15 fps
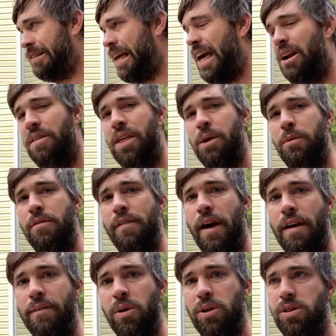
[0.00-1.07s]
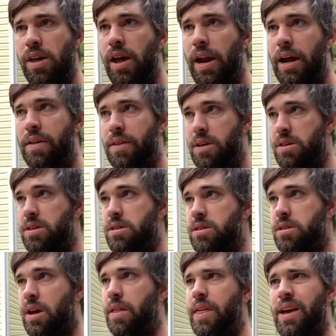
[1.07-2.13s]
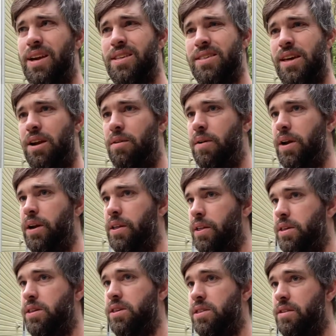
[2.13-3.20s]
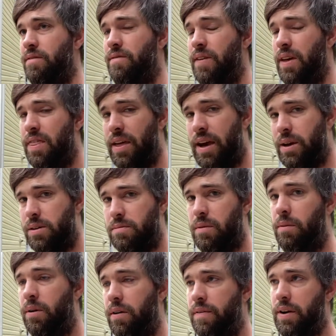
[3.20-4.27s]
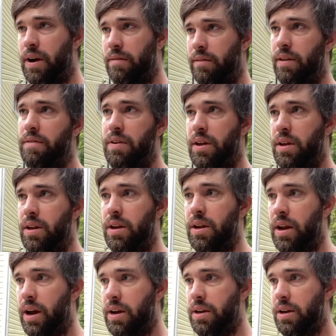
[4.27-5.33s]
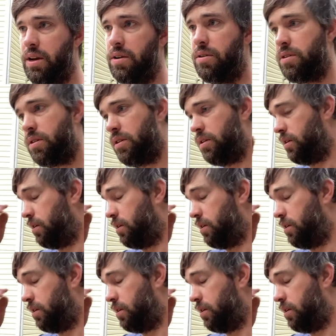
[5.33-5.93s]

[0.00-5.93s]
I don't think we've ever set out. This is, I think I said already, this is the fifth house my wife and I have lived in in nine years.